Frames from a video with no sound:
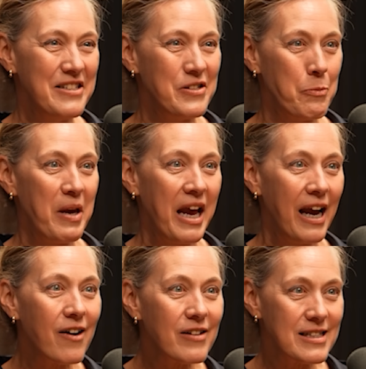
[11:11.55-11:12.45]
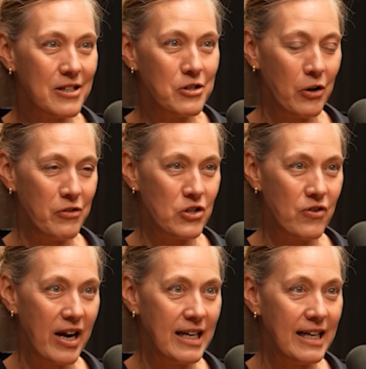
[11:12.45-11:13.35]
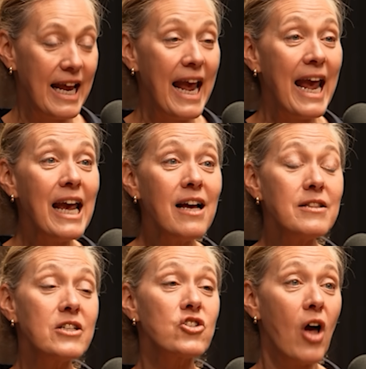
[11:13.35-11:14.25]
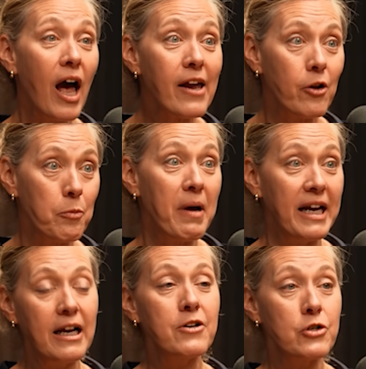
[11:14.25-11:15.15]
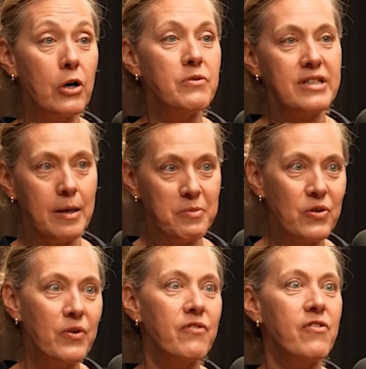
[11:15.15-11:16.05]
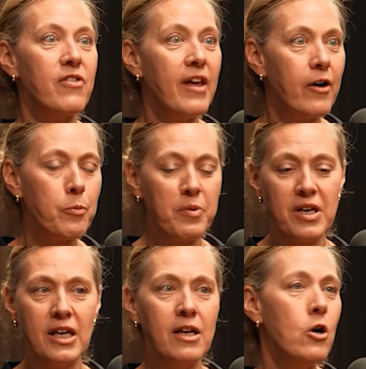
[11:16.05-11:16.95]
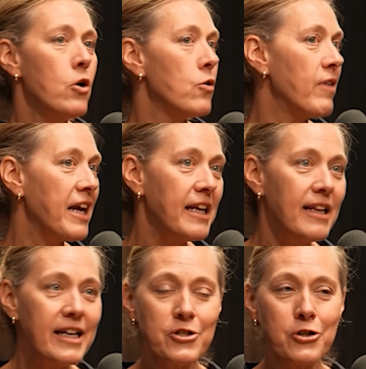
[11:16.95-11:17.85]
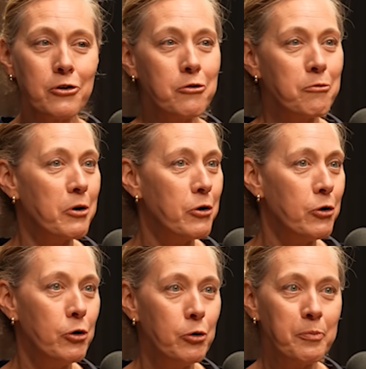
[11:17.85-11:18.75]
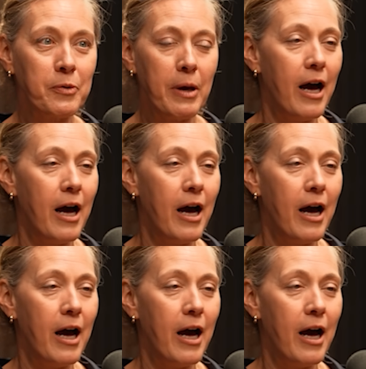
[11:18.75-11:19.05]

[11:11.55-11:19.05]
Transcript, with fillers: So, parents undergo the training, and the child might undergo some sort of therapy, mm-hmm. regulation group.